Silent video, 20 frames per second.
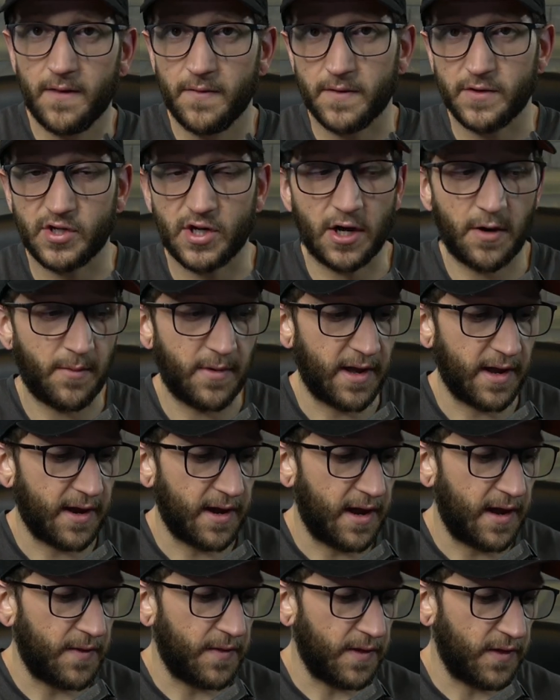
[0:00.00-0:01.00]
the gentleman I
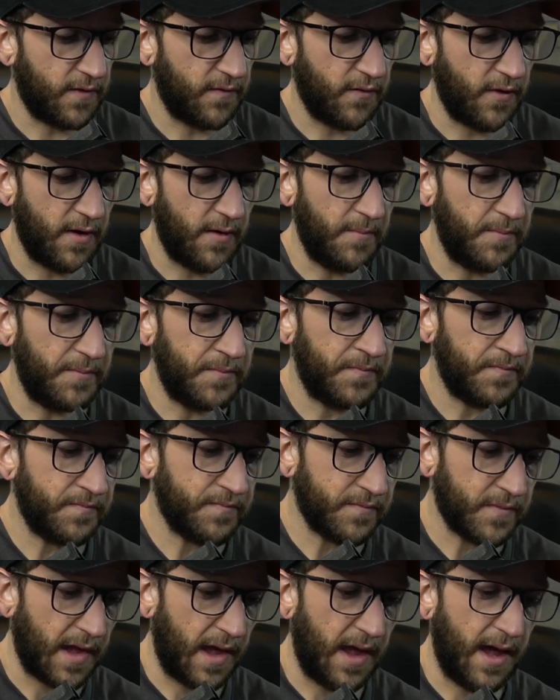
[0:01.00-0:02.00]
got this from.
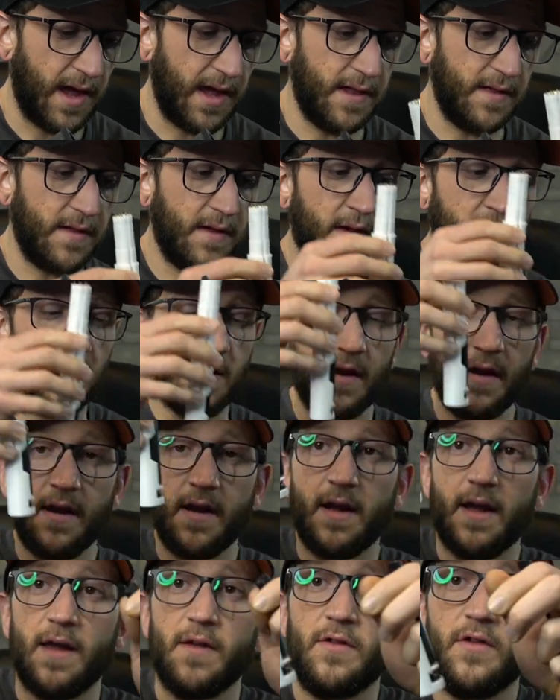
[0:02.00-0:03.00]
And
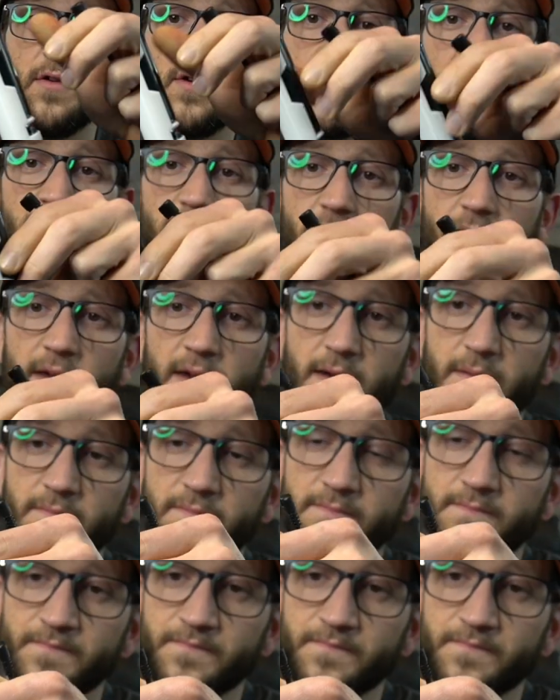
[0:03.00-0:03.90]
as you can see,